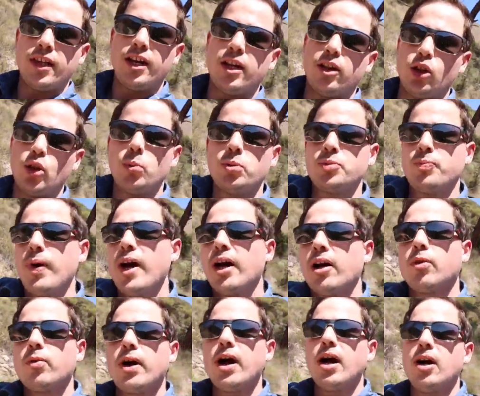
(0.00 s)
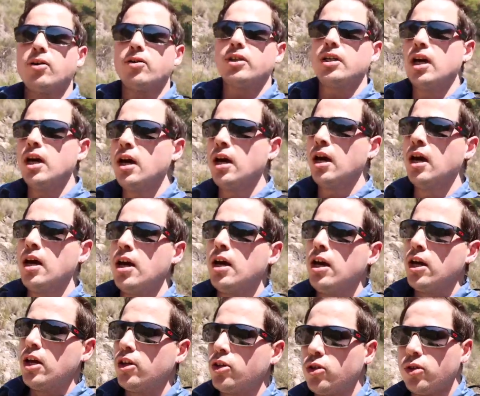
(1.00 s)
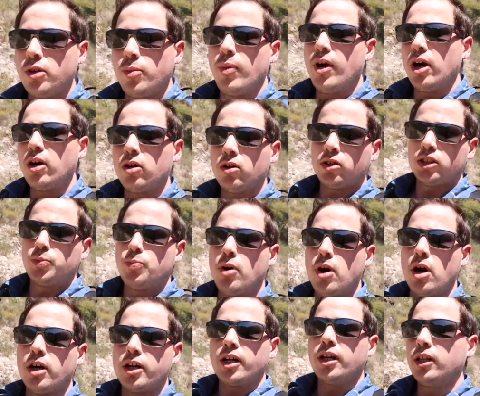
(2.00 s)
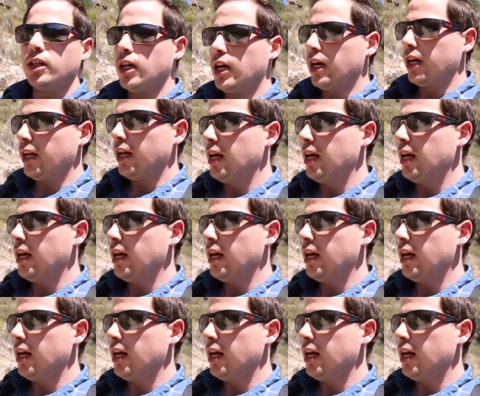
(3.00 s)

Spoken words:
then it loops back around to the Bear Gulch parking lot.